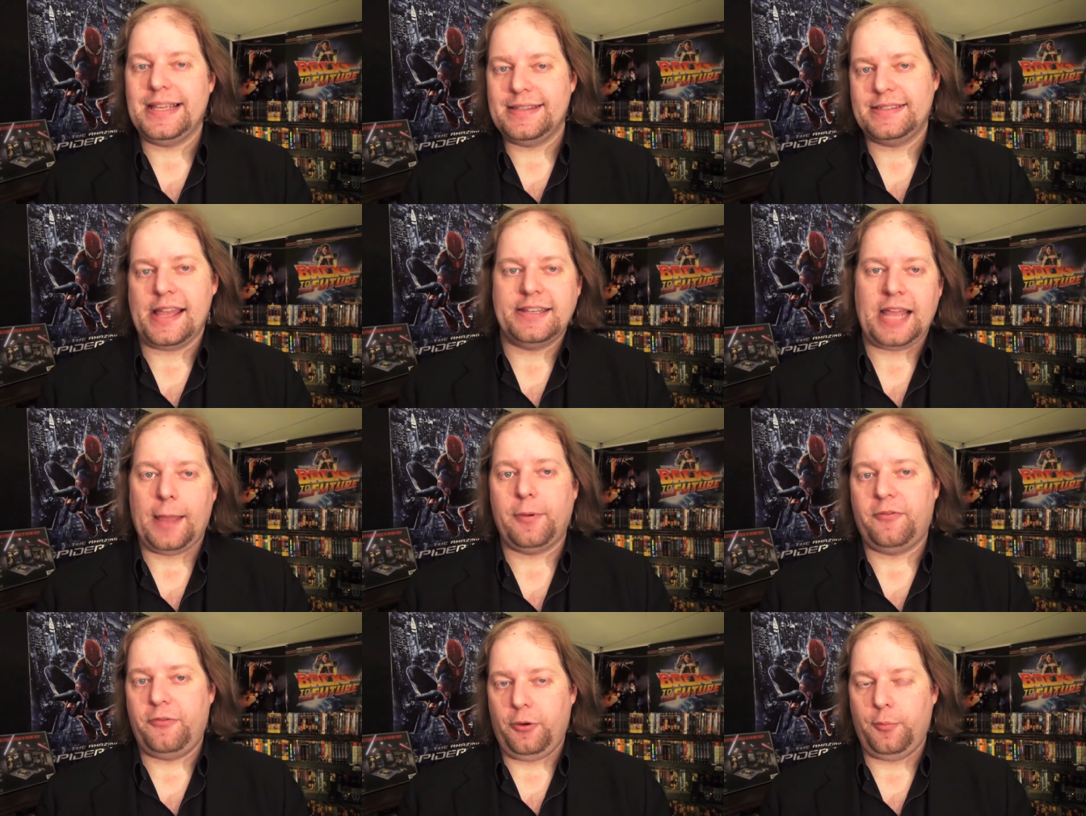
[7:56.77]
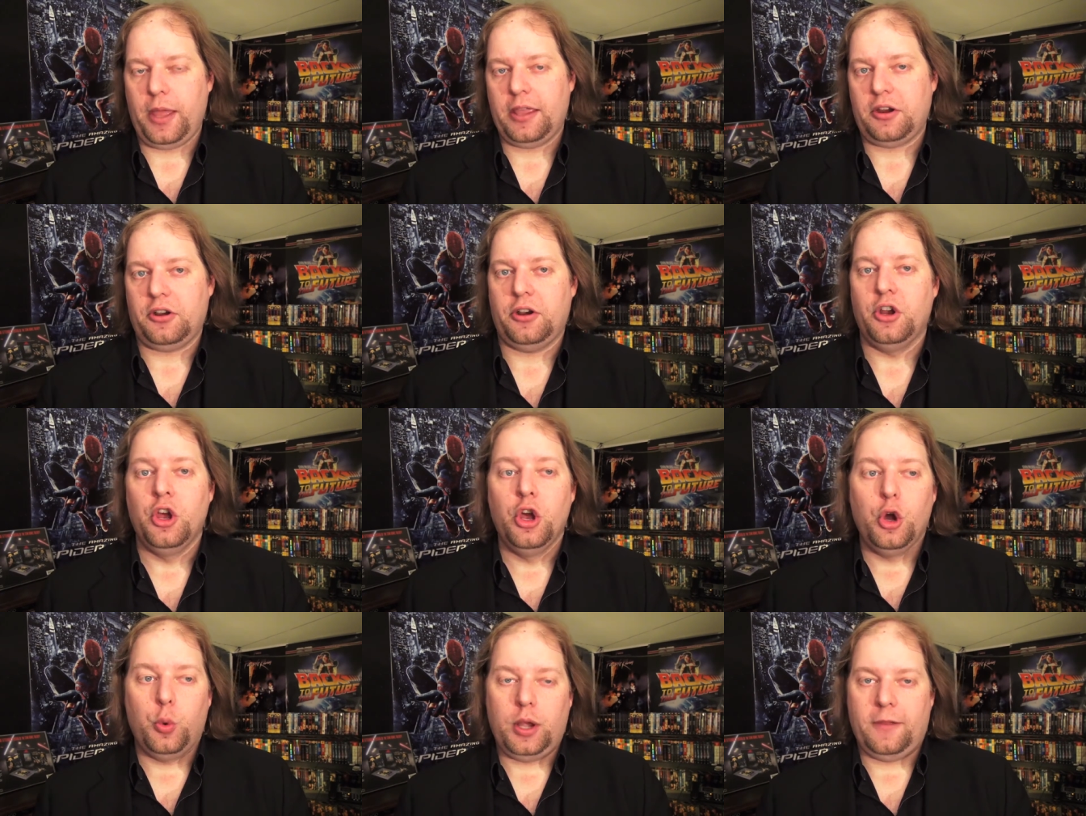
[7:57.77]
is that type of filmmaker.
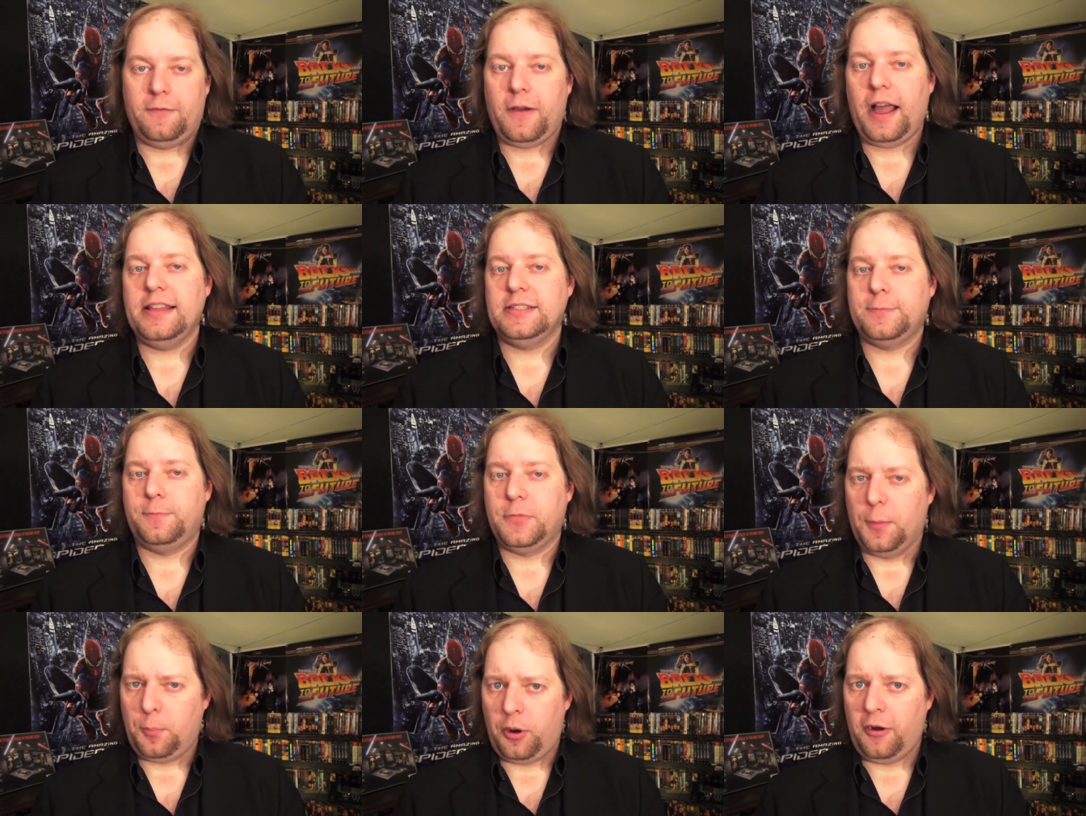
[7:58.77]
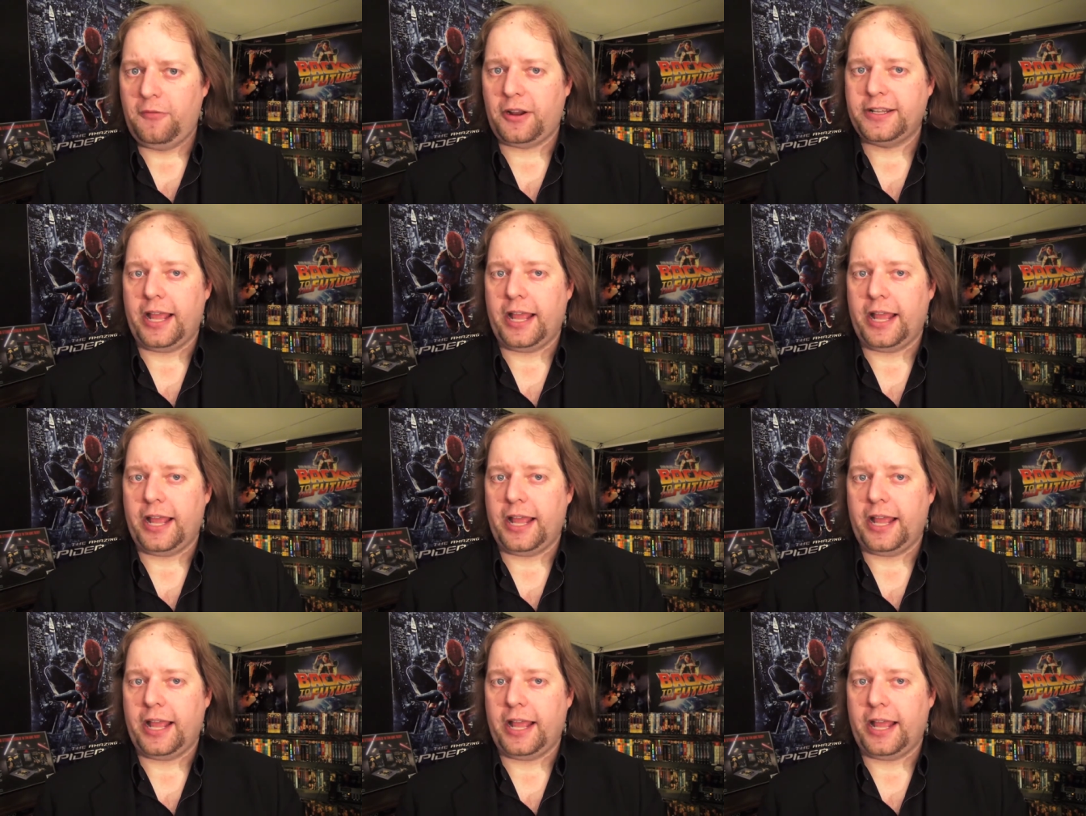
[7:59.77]
When he finds the perfect